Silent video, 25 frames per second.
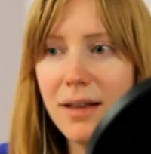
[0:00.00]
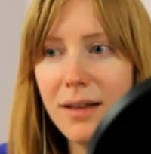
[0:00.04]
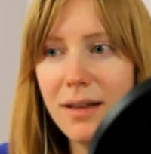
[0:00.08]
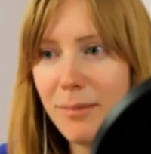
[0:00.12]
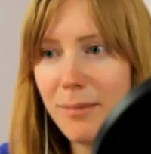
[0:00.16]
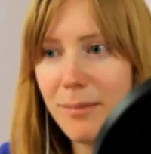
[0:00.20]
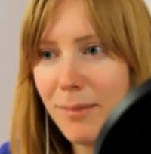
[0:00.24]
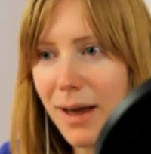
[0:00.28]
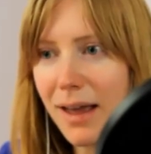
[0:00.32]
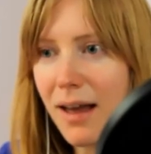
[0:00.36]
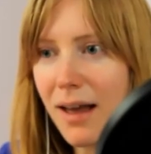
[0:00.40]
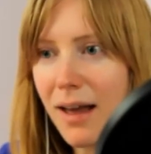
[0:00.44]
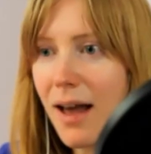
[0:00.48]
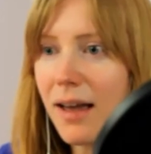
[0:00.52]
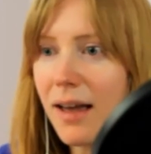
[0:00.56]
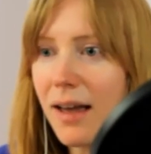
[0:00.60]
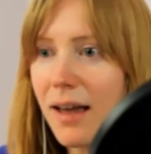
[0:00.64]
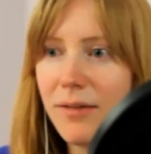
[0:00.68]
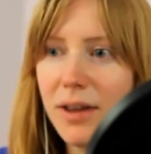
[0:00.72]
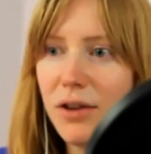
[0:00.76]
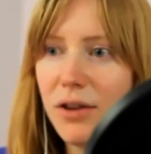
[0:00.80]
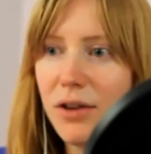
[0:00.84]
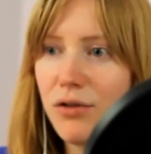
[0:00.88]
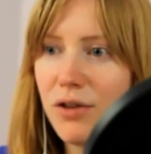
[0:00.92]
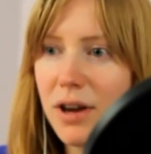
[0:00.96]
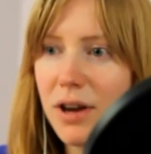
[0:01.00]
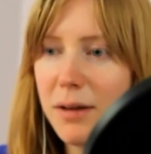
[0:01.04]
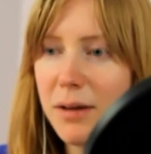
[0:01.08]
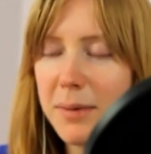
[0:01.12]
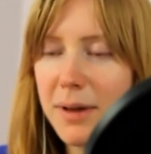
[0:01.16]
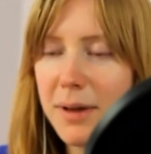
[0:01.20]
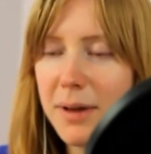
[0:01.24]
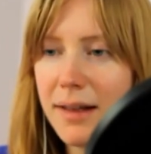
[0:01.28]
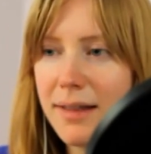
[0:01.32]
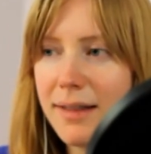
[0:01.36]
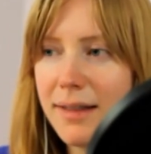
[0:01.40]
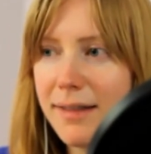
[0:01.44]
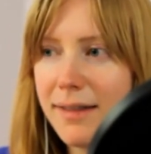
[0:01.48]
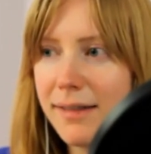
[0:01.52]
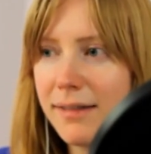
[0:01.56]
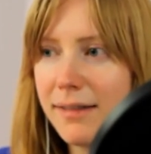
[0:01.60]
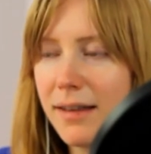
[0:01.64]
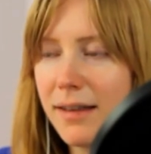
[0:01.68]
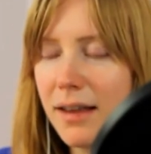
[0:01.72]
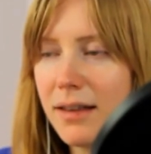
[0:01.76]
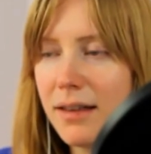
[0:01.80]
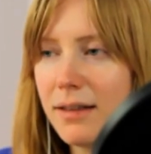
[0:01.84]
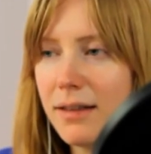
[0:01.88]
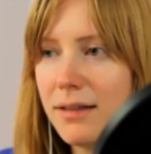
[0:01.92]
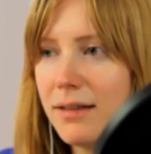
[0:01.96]
my IV treatments
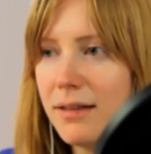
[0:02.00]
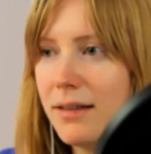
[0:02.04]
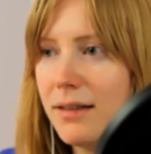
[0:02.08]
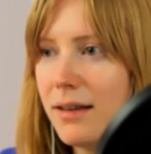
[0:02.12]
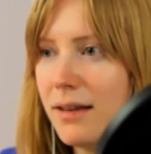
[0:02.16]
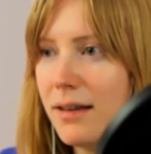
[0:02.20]
and